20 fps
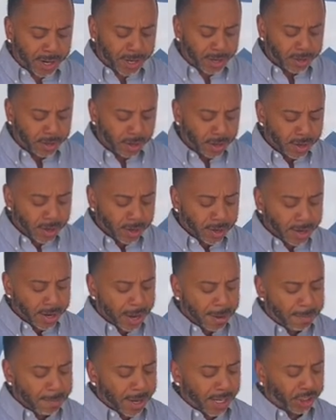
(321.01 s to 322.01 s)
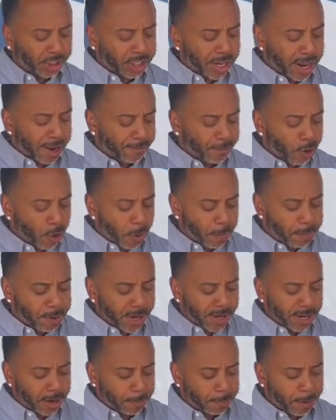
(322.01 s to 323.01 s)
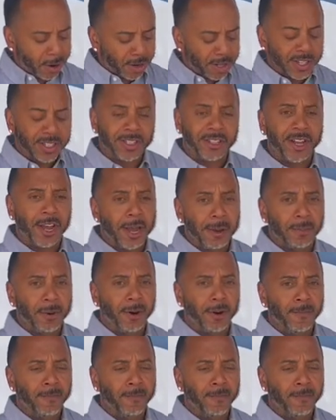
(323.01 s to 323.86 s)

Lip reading: And men shall have no pity upon his neighbor,